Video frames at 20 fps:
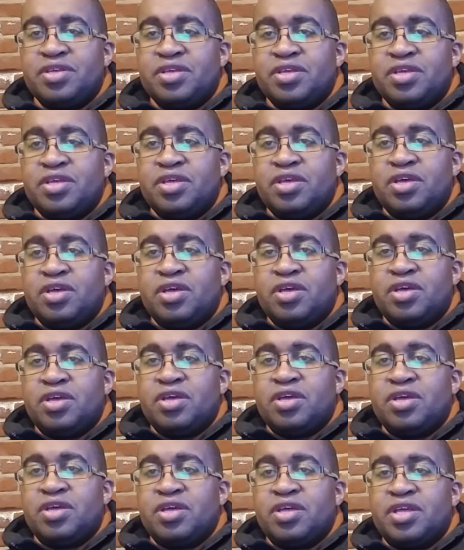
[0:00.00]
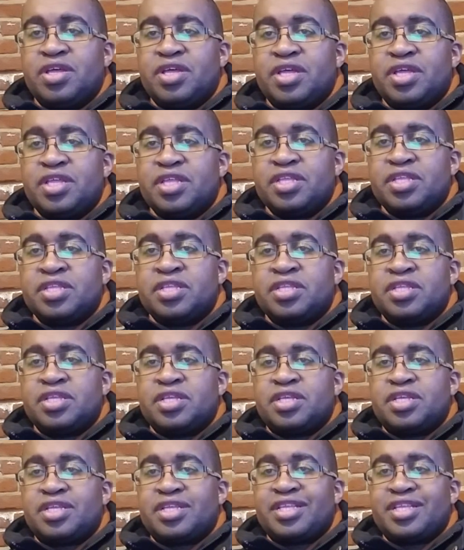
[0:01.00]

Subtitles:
(no one is talking)